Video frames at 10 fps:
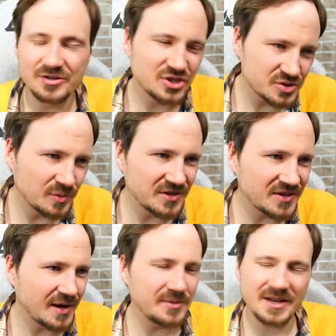Just one
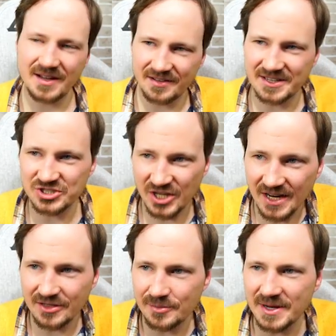time. You can't like
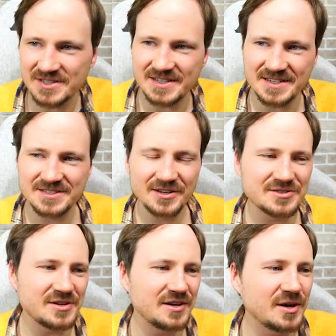chain them as easily
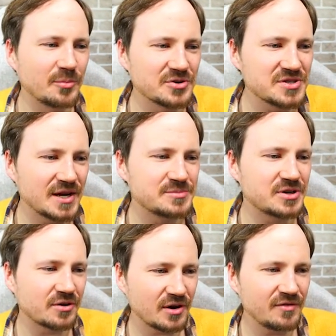because you need to get more slimes
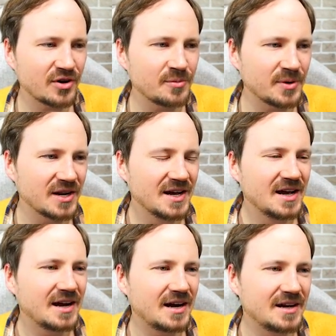in your graveyard, but
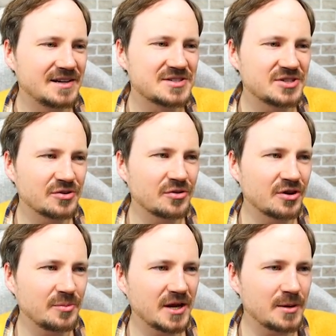it is still
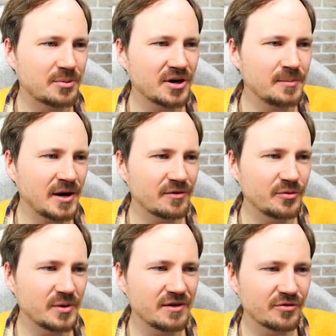going to be a pretty
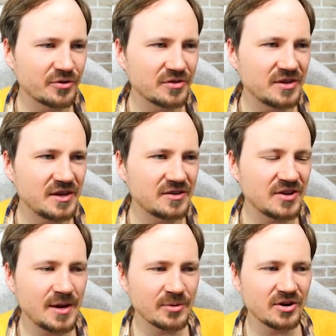powerful way for the
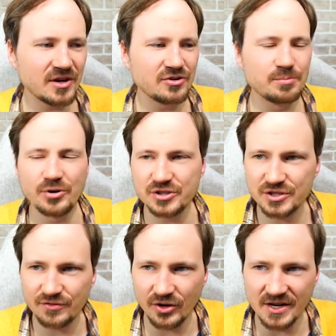Tamer deck to
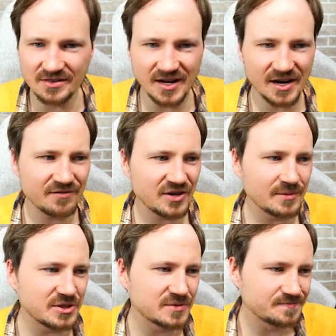push for a lot of
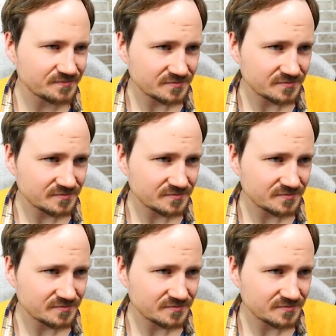damage.